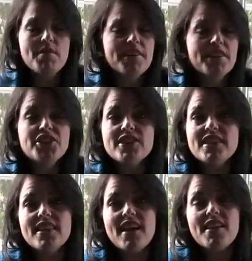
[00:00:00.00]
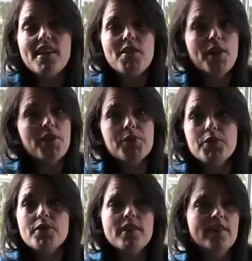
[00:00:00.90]
Initially, I went
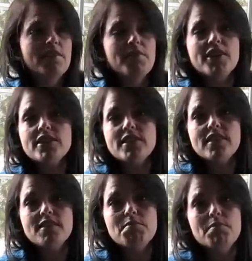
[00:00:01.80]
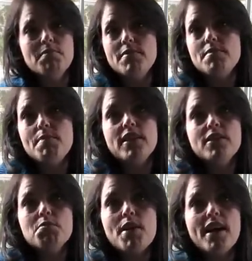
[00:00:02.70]
through the conventional
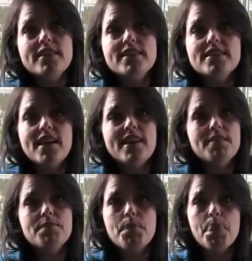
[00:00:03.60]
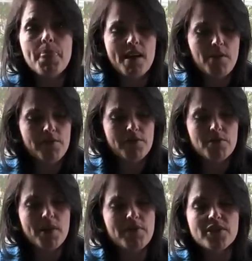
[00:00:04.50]
medical practice. I went
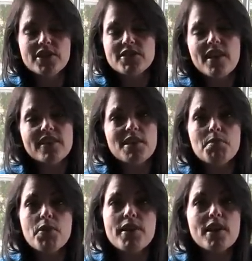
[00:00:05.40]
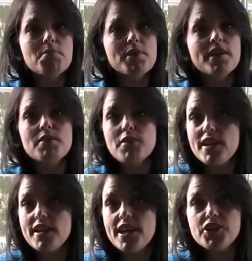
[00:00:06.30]
for my first round of chemotherapy,
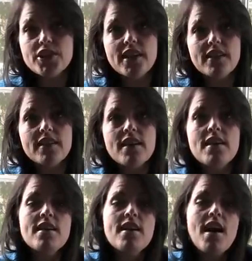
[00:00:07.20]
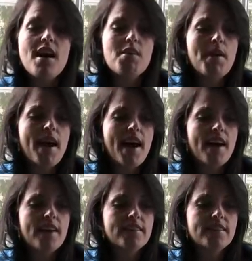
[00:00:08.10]
radiation.
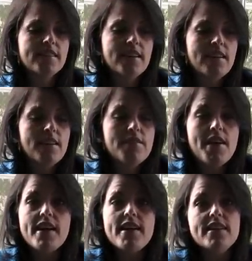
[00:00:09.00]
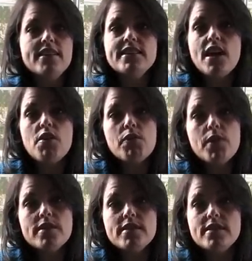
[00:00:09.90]
That in itself
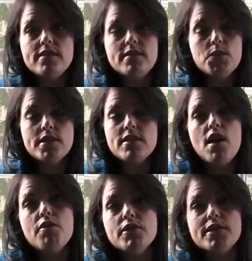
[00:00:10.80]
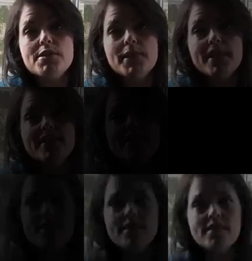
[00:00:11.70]
was an awful
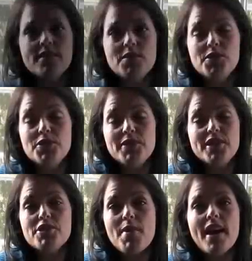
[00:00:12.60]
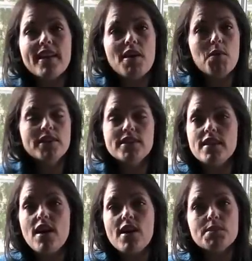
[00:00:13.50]
experience. It was very traumatic. I went to
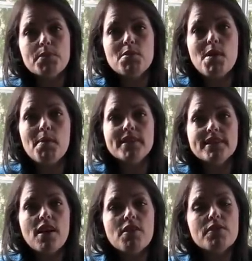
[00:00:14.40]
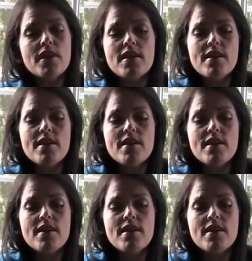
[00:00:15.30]
the hospital by myself.